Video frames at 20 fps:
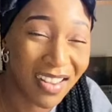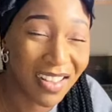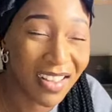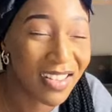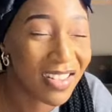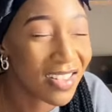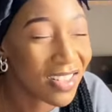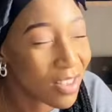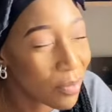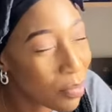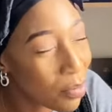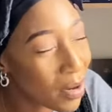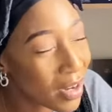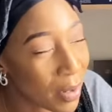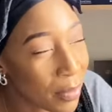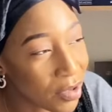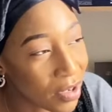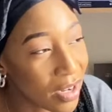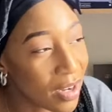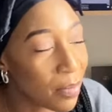This is the point
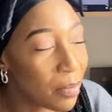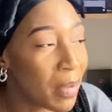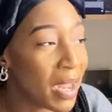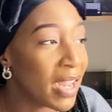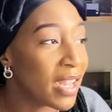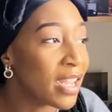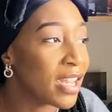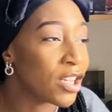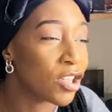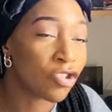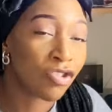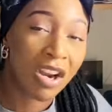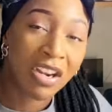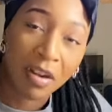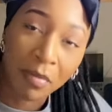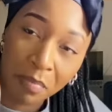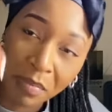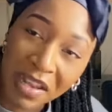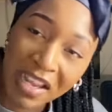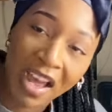I'm trying to make. He's trying to
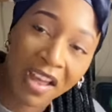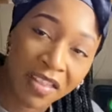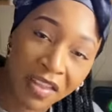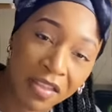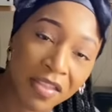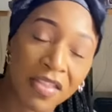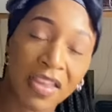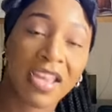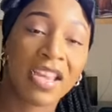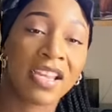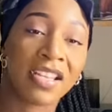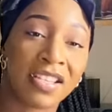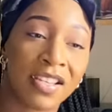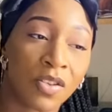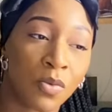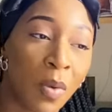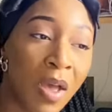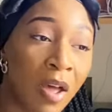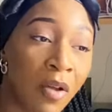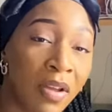be other things
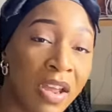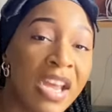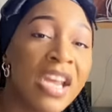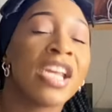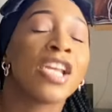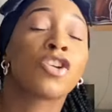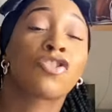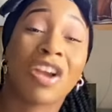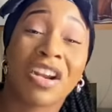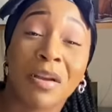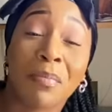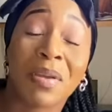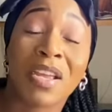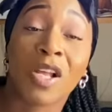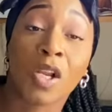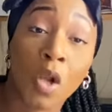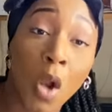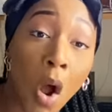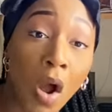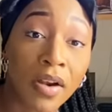as well. He's trying to be a
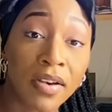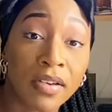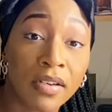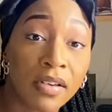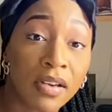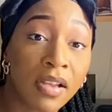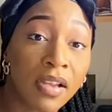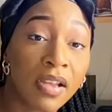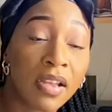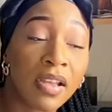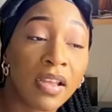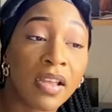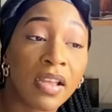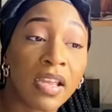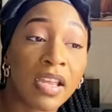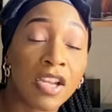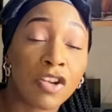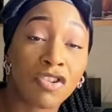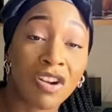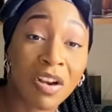lot.
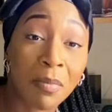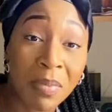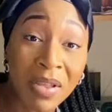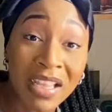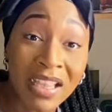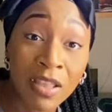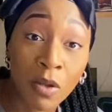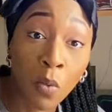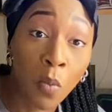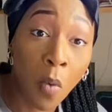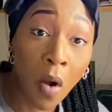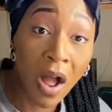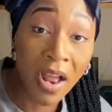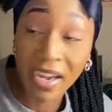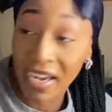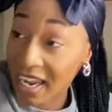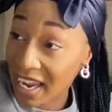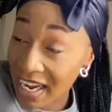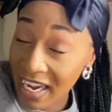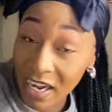He's trying to be the one
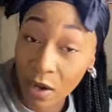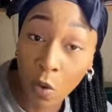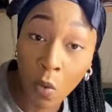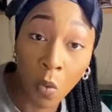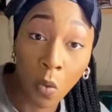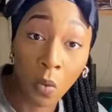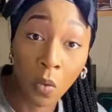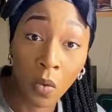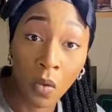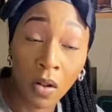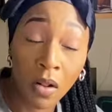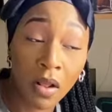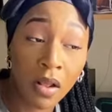in it all.